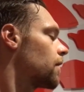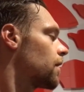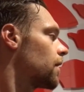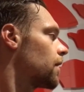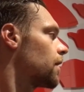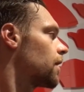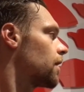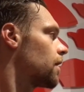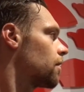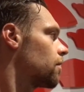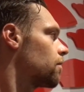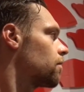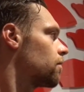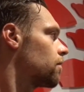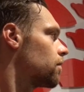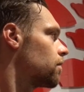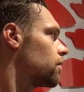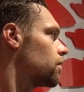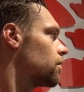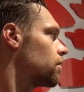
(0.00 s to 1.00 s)
take some
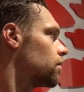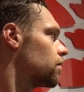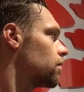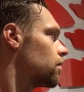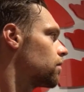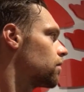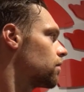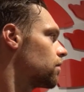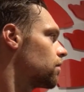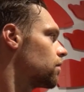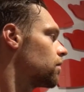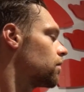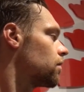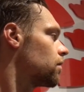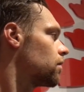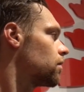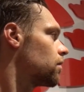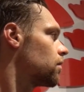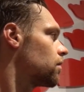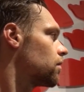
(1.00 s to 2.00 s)
time to kind of uh,
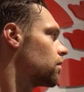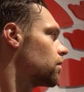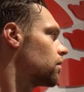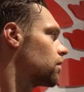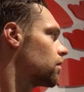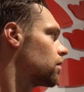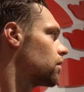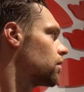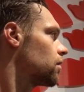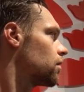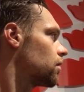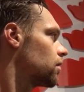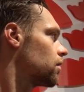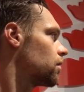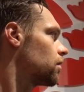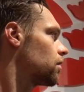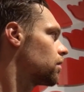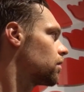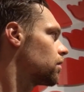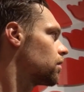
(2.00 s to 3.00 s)
decide what you're
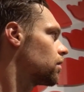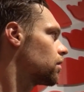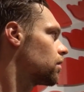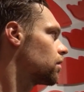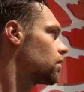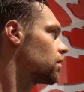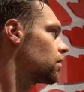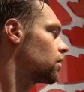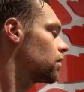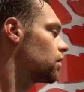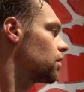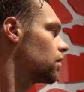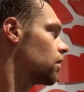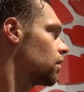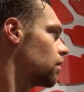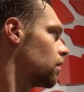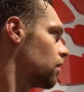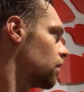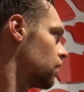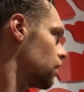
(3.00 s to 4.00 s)
working on and,
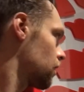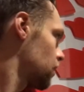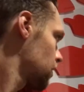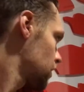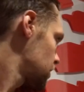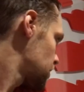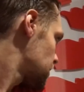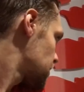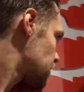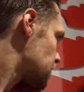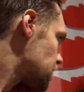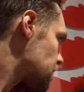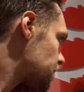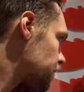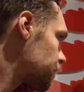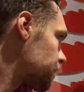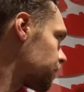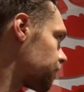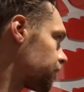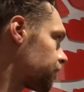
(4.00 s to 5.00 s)
and, and which way you want to
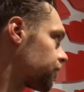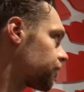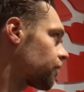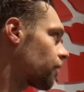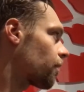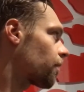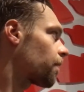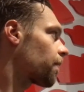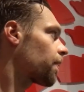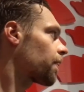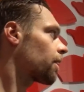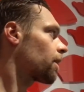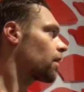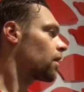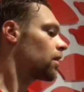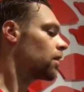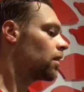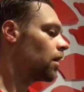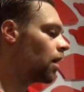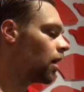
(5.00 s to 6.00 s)
go with stuff? Or
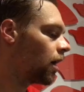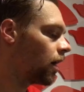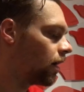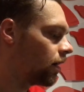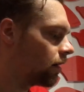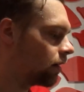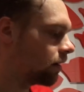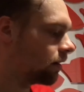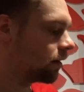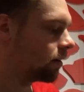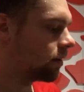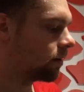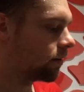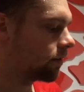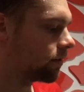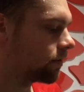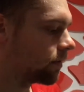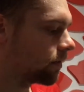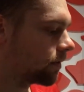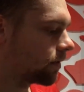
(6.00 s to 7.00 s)
yeah,
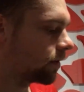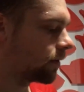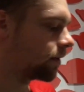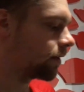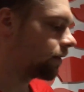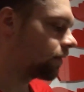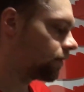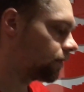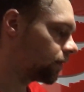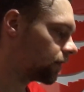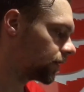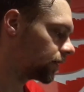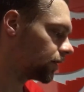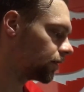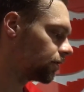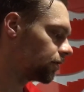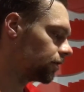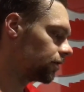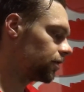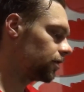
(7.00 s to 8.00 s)
if there's
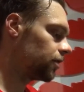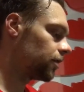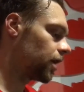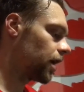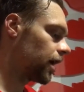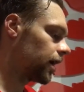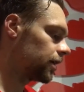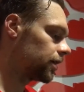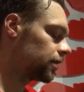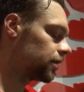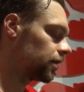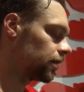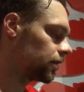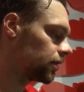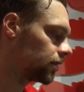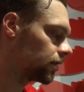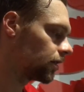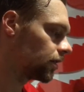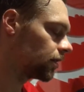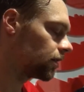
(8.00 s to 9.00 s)
new new guys,
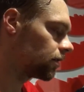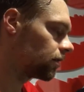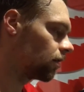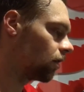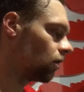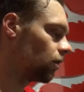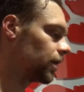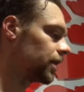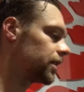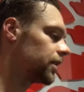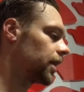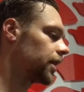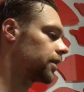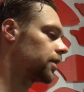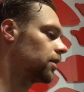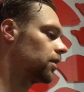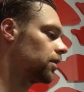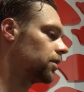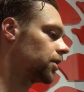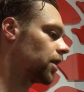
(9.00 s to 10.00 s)
it's it always takes a
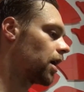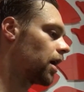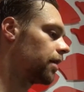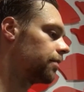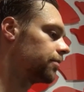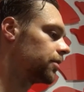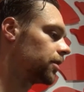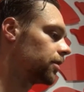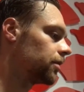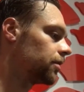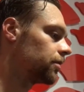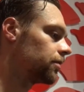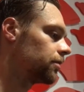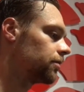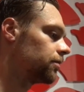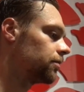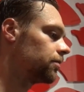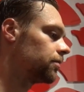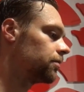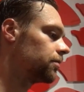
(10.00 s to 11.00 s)
little time to
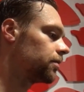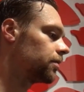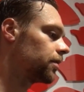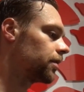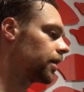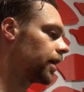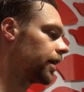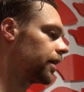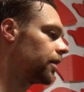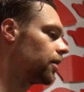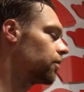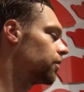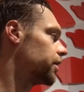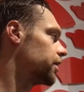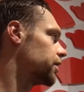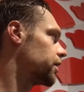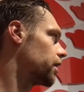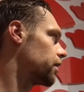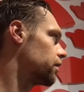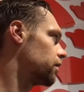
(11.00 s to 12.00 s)
get know
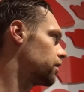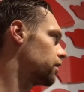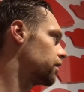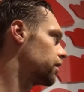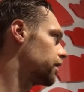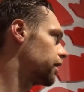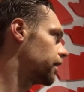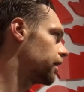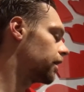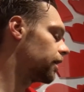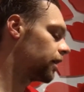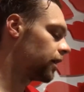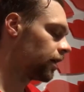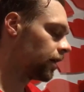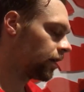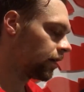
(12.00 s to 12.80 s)
each other and